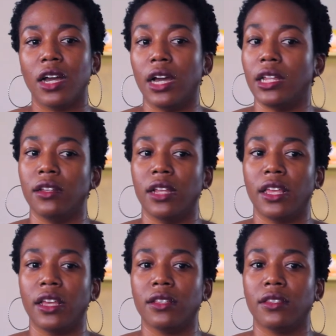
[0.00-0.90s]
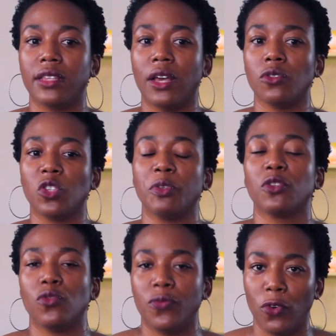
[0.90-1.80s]
and I guess I'll speak
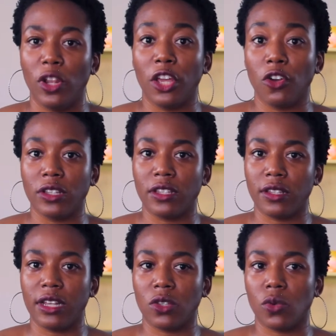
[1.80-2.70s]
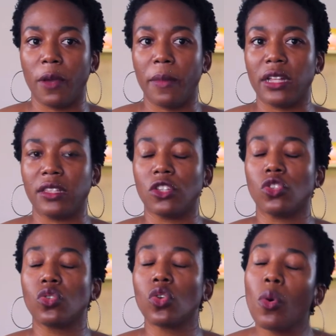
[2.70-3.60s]
for Lagos since that's where I'm at, there's
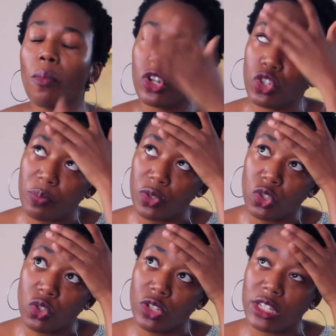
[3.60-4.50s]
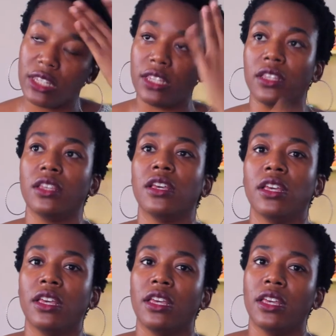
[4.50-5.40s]
so much opportunity
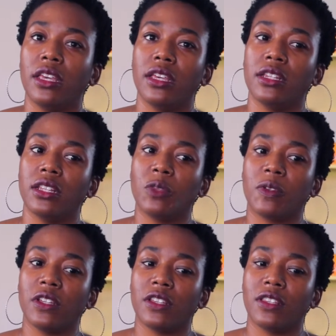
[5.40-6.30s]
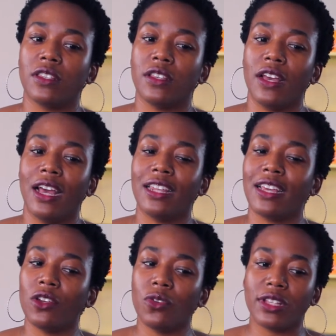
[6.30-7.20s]
in this place. And
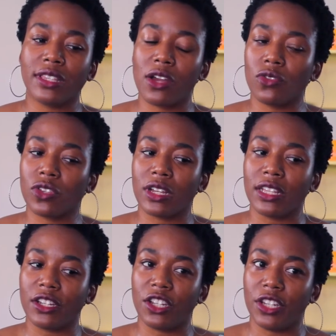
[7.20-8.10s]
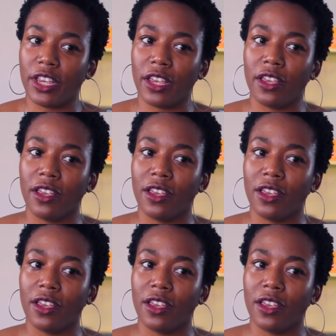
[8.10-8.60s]
I know it sounds cliche,